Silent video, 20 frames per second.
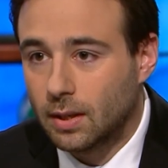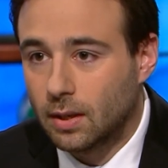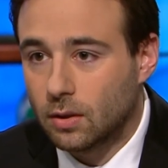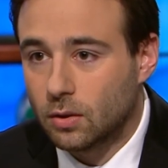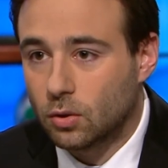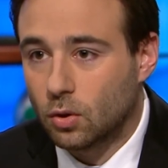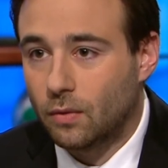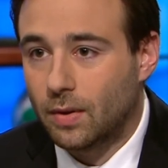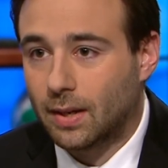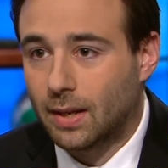and
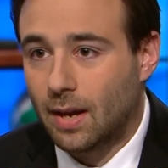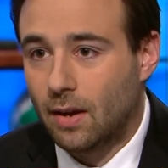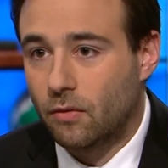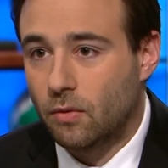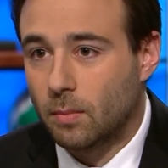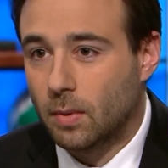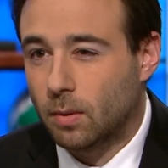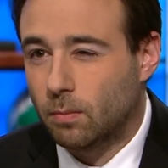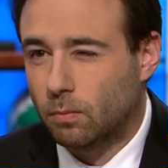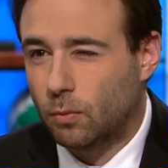so that gave
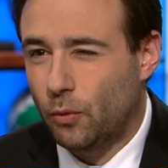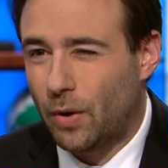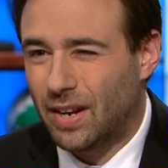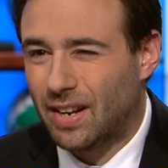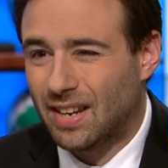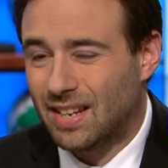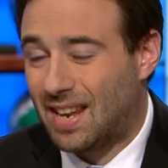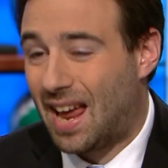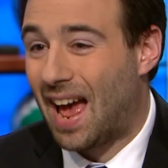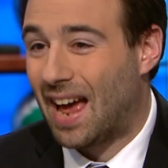them a great
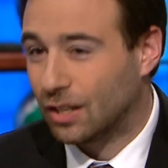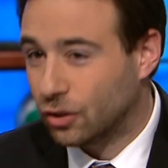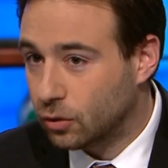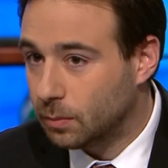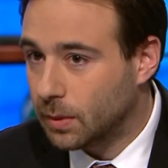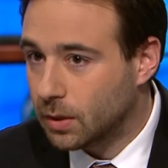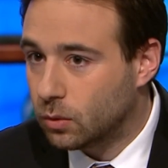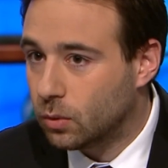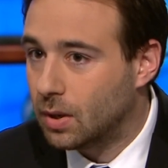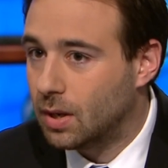
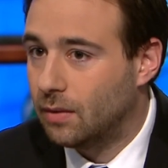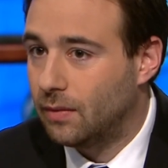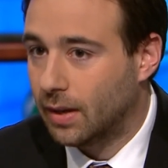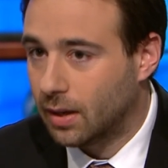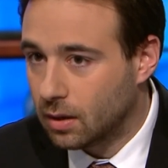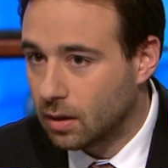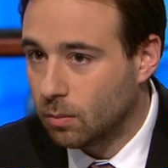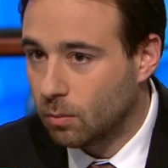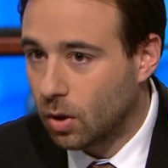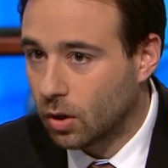attachment to living
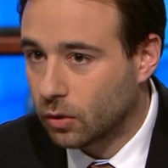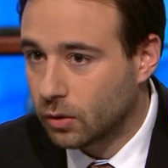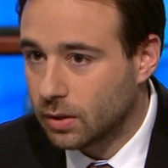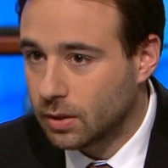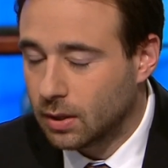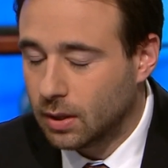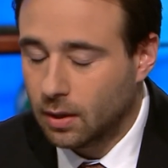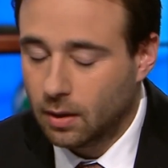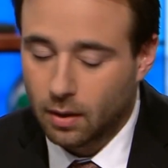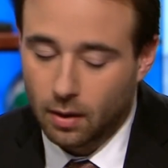in a
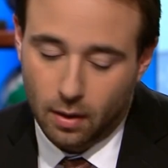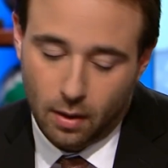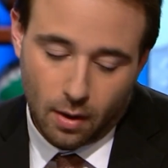democracy.